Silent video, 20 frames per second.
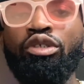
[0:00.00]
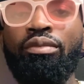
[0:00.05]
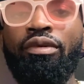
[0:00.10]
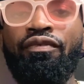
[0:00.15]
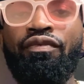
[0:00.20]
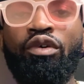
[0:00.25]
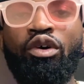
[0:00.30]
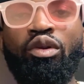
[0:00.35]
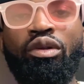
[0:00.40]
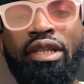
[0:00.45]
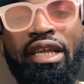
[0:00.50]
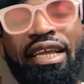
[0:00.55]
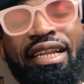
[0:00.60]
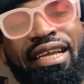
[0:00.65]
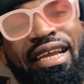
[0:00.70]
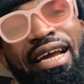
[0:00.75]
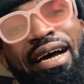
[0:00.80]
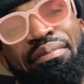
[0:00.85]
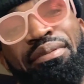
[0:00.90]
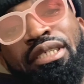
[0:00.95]
to be filled
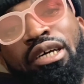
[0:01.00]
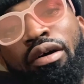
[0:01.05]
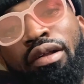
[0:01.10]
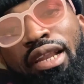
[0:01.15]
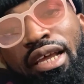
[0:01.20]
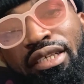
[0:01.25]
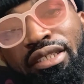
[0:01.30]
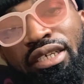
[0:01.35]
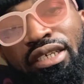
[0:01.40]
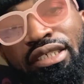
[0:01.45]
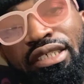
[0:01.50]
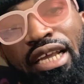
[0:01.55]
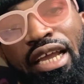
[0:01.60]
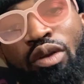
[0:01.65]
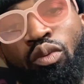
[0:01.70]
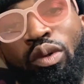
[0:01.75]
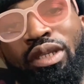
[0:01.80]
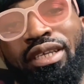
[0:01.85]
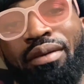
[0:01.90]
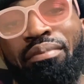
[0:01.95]
in capital letters
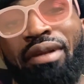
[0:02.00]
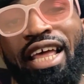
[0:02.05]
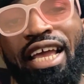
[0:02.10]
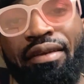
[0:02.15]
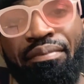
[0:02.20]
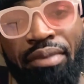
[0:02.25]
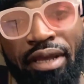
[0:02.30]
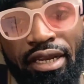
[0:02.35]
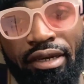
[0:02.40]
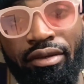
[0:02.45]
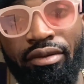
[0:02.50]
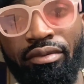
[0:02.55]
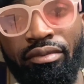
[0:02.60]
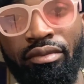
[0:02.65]
and with a black pen.